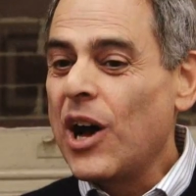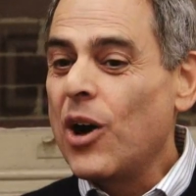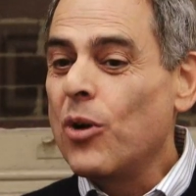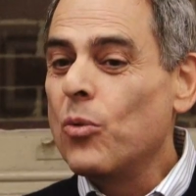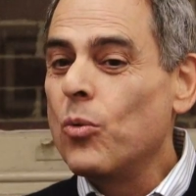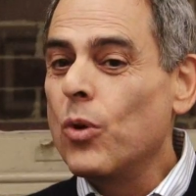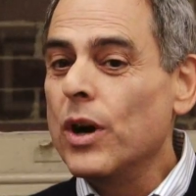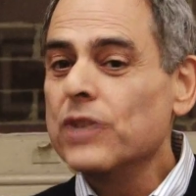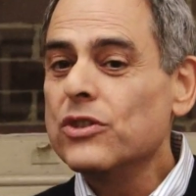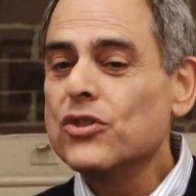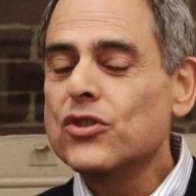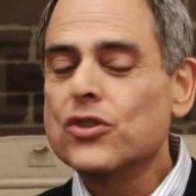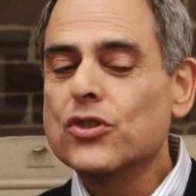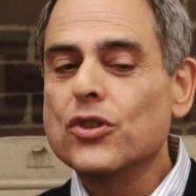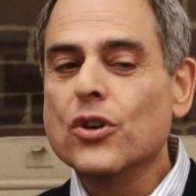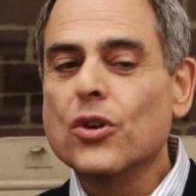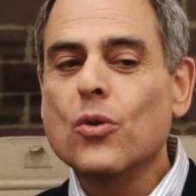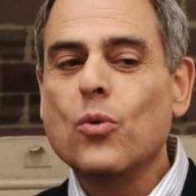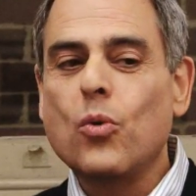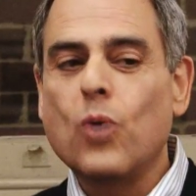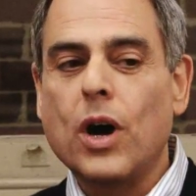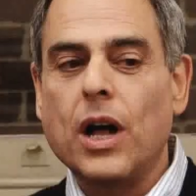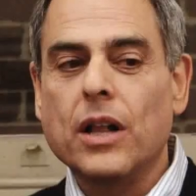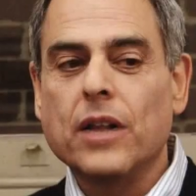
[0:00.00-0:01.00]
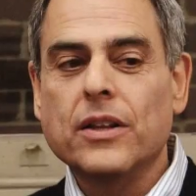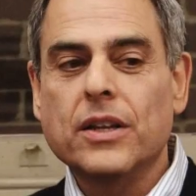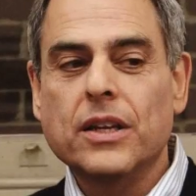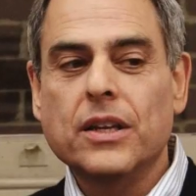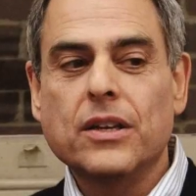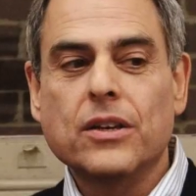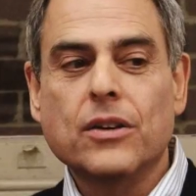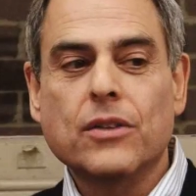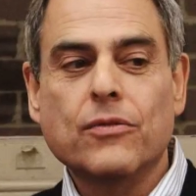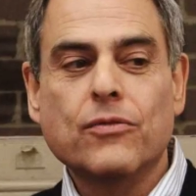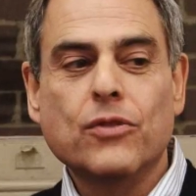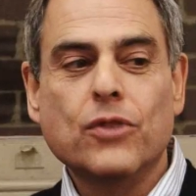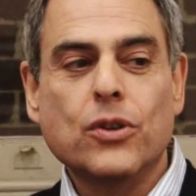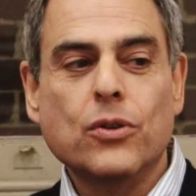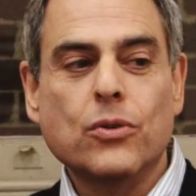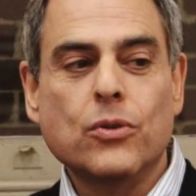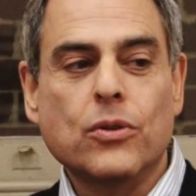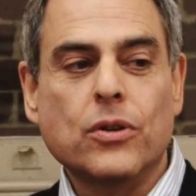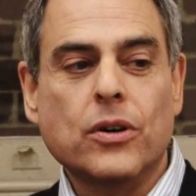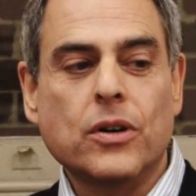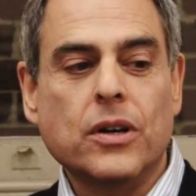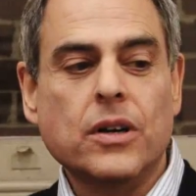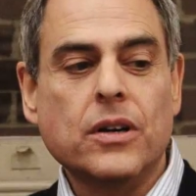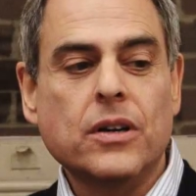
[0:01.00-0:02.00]
What's the quality of
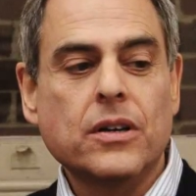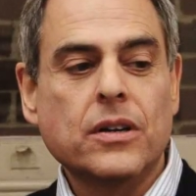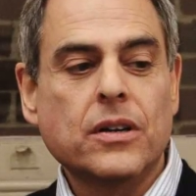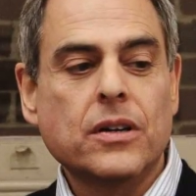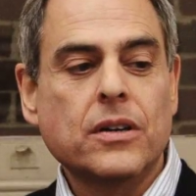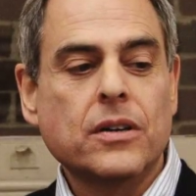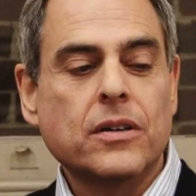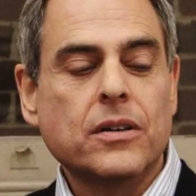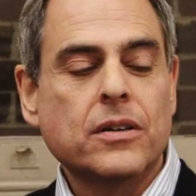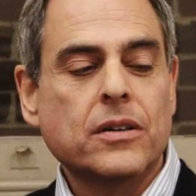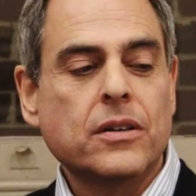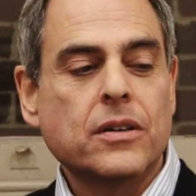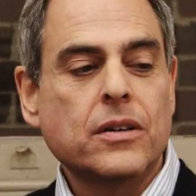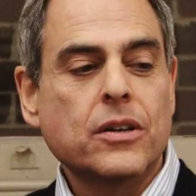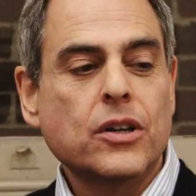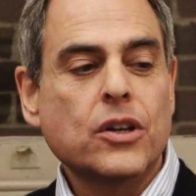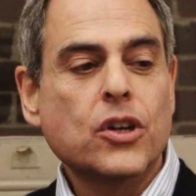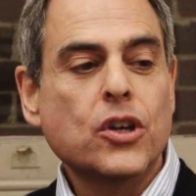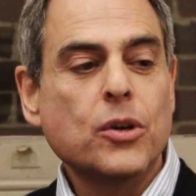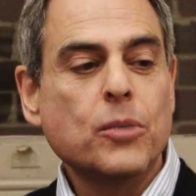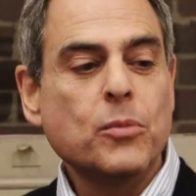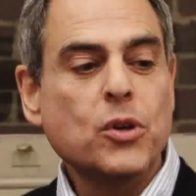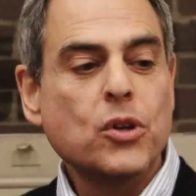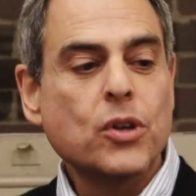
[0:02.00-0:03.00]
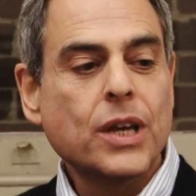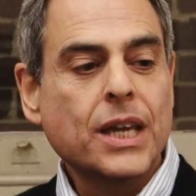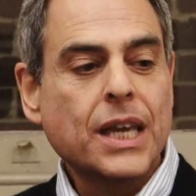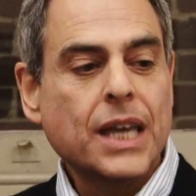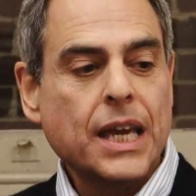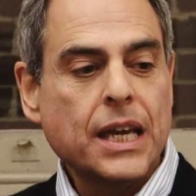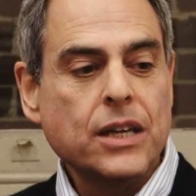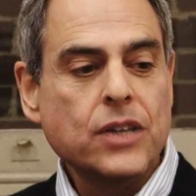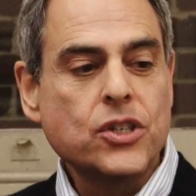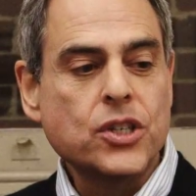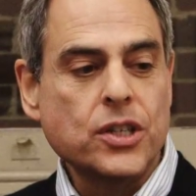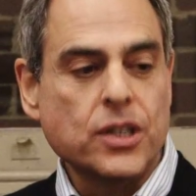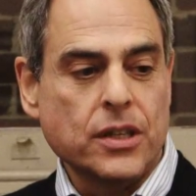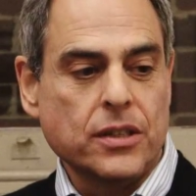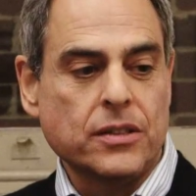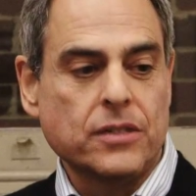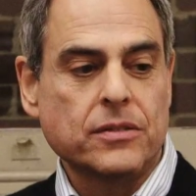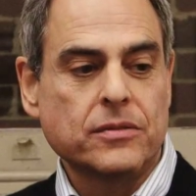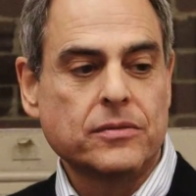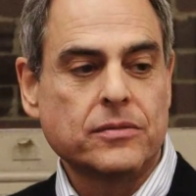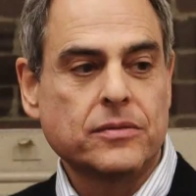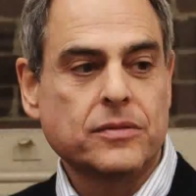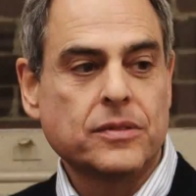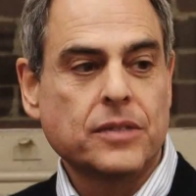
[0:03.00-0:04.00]
your communication?
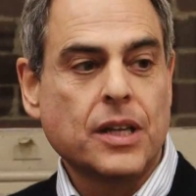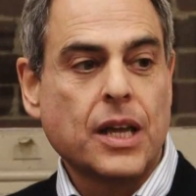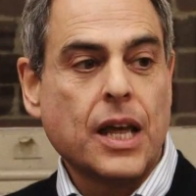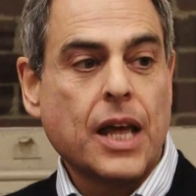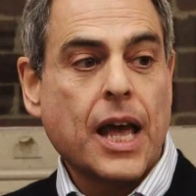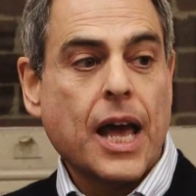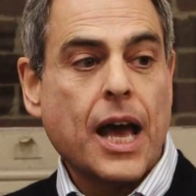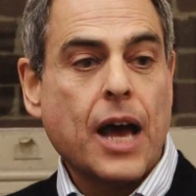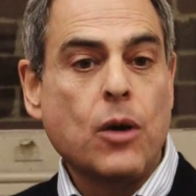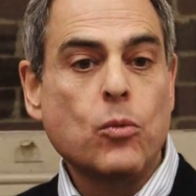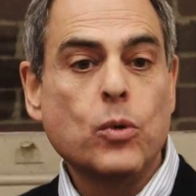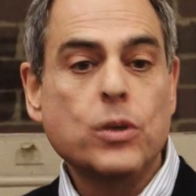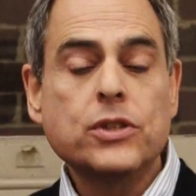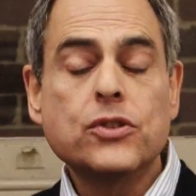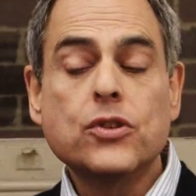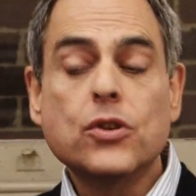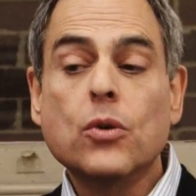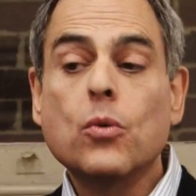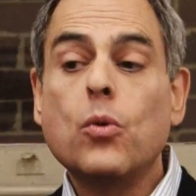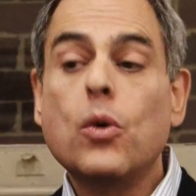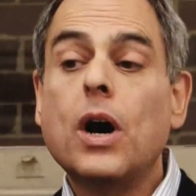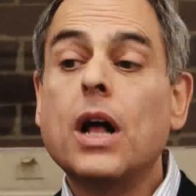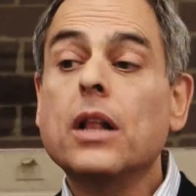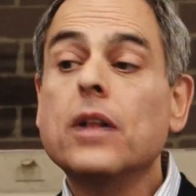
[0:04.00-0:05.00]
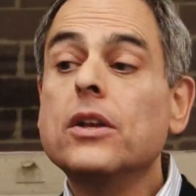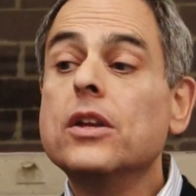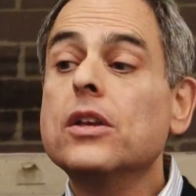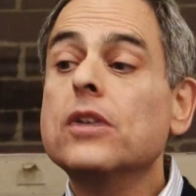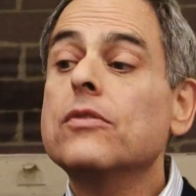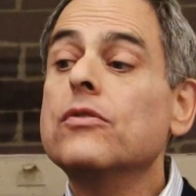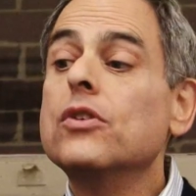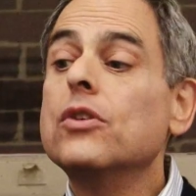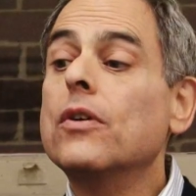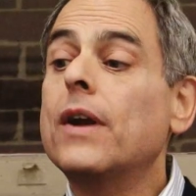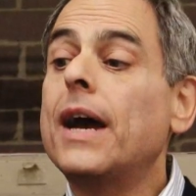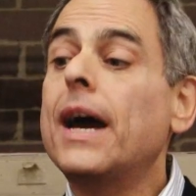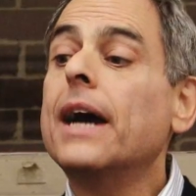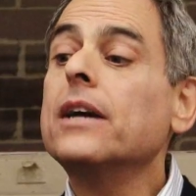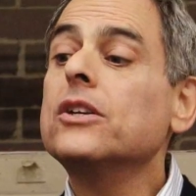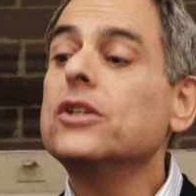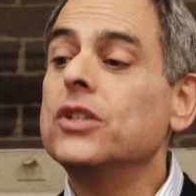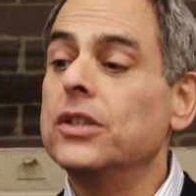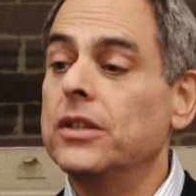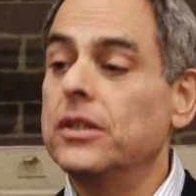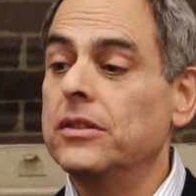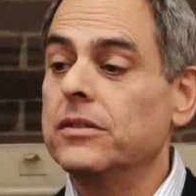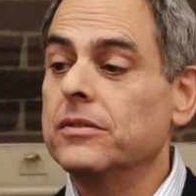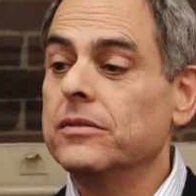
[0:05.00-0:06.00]
And what's the quality of your
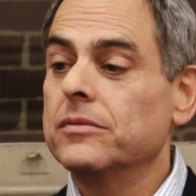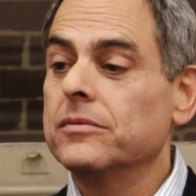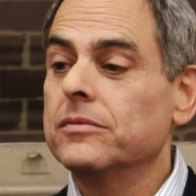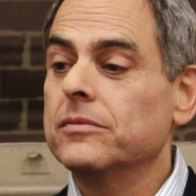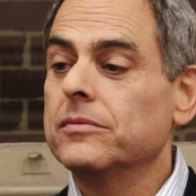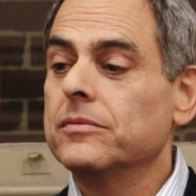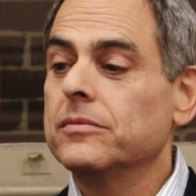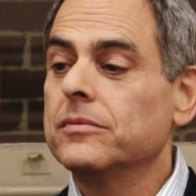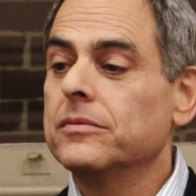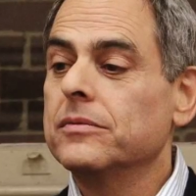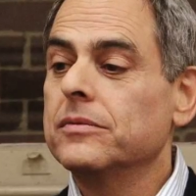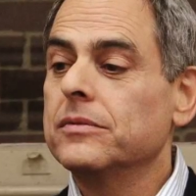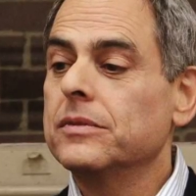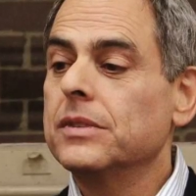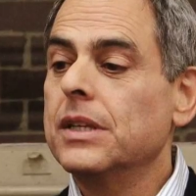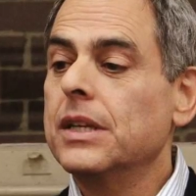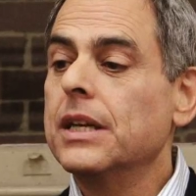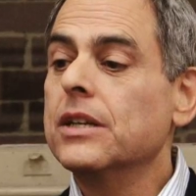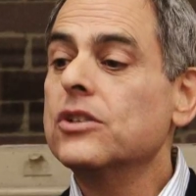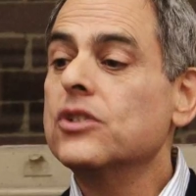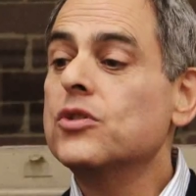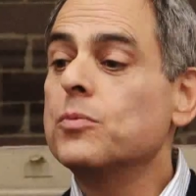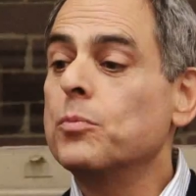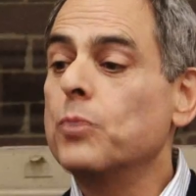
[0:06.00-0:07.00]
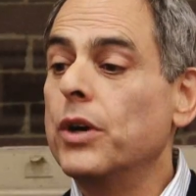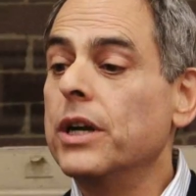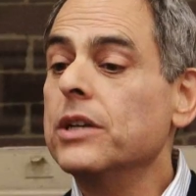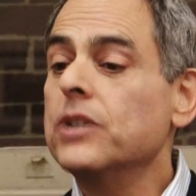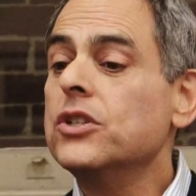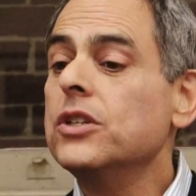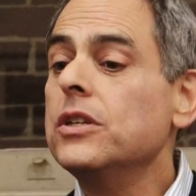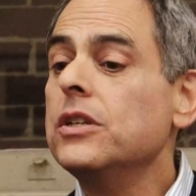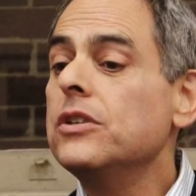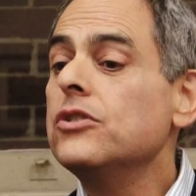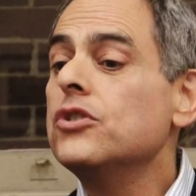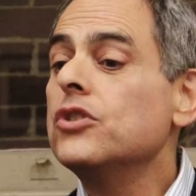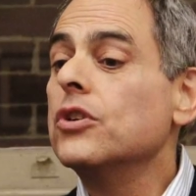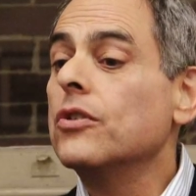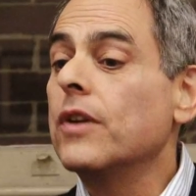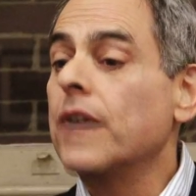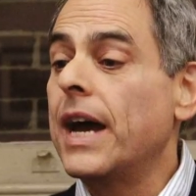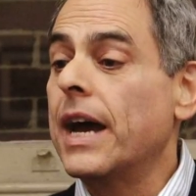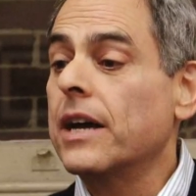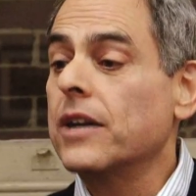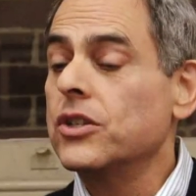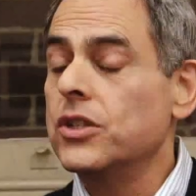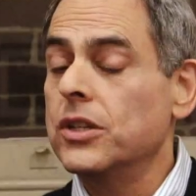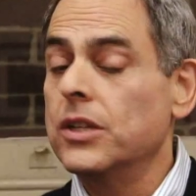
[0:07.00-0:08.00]
action? Expression is your
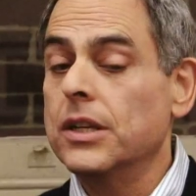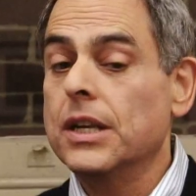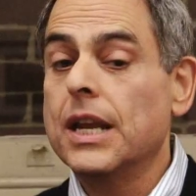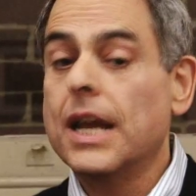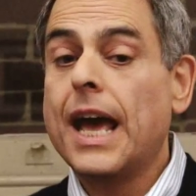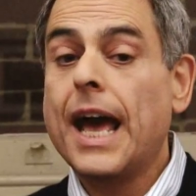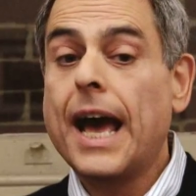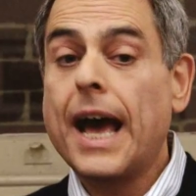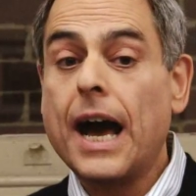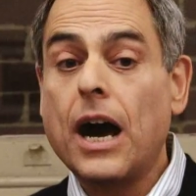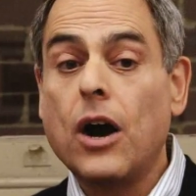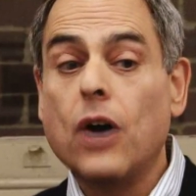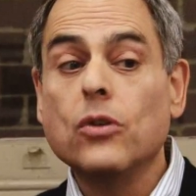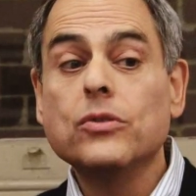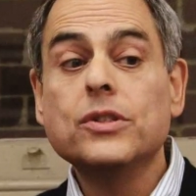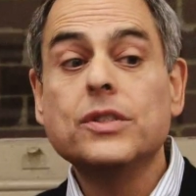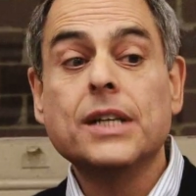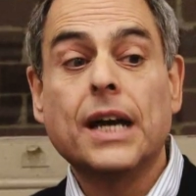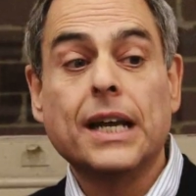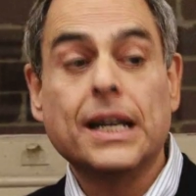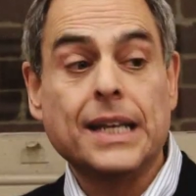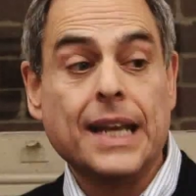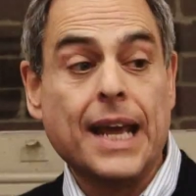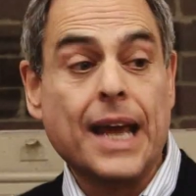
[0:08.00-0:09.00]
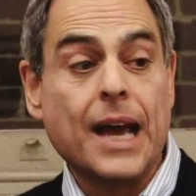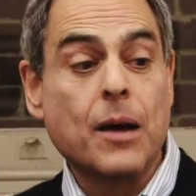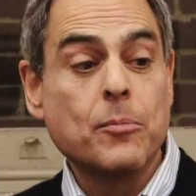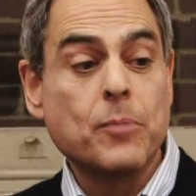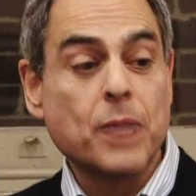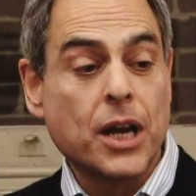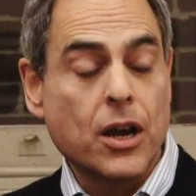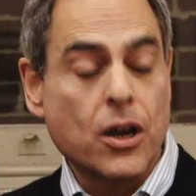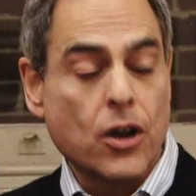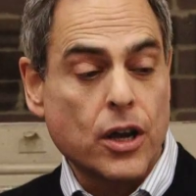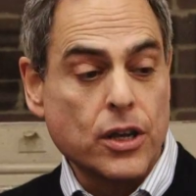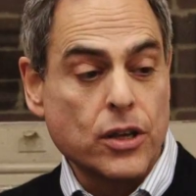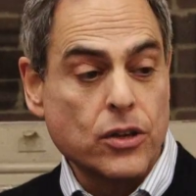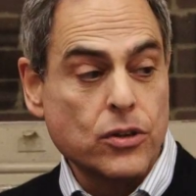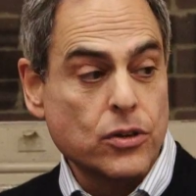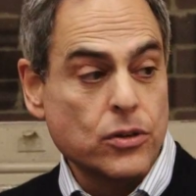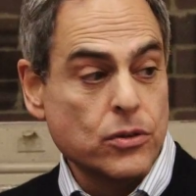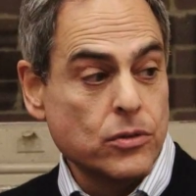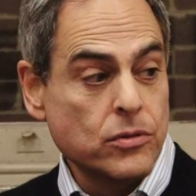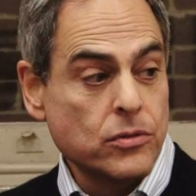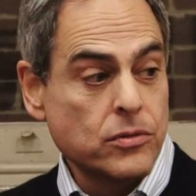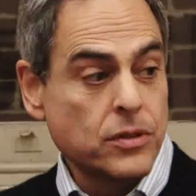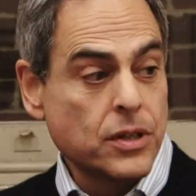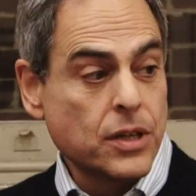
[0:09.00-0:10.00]
action. How dynamic are
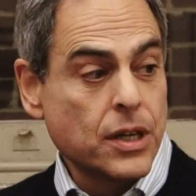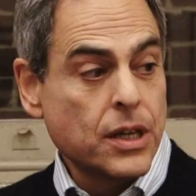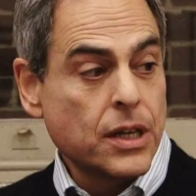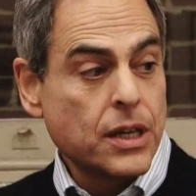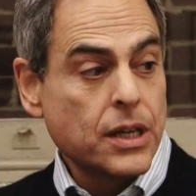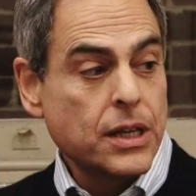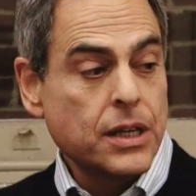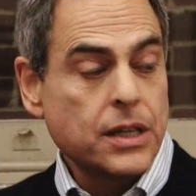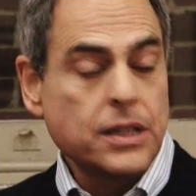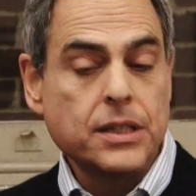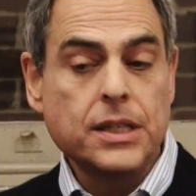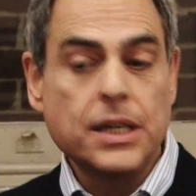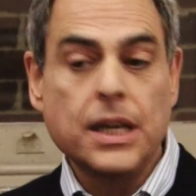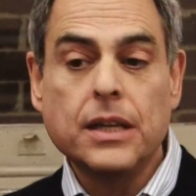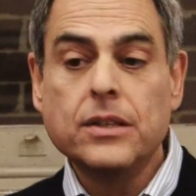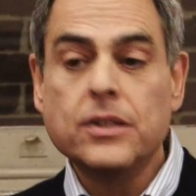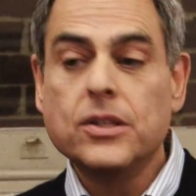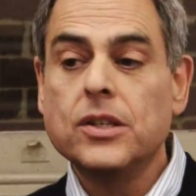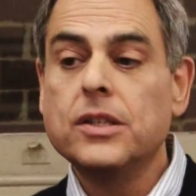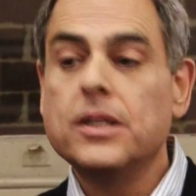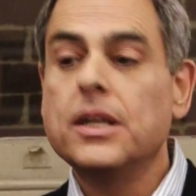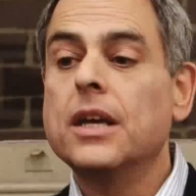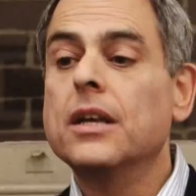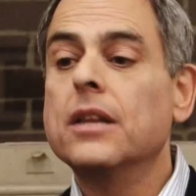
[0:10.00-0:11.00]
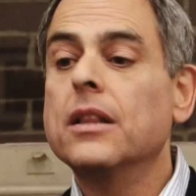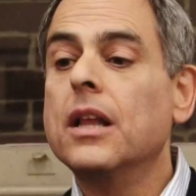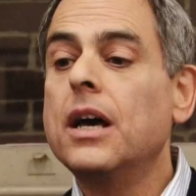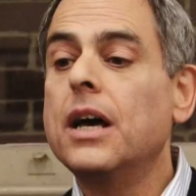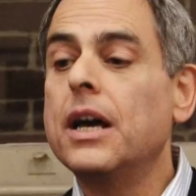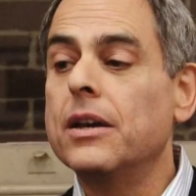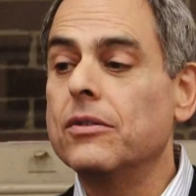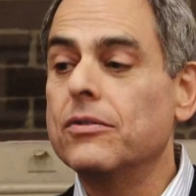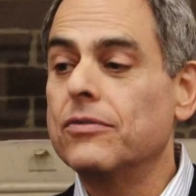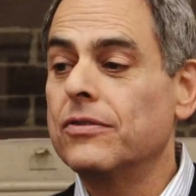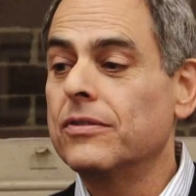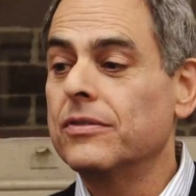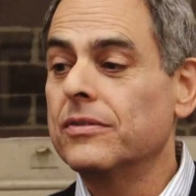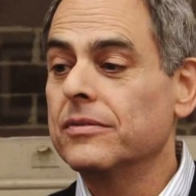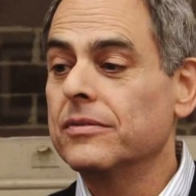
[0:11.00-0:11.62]
you in day-to-day life?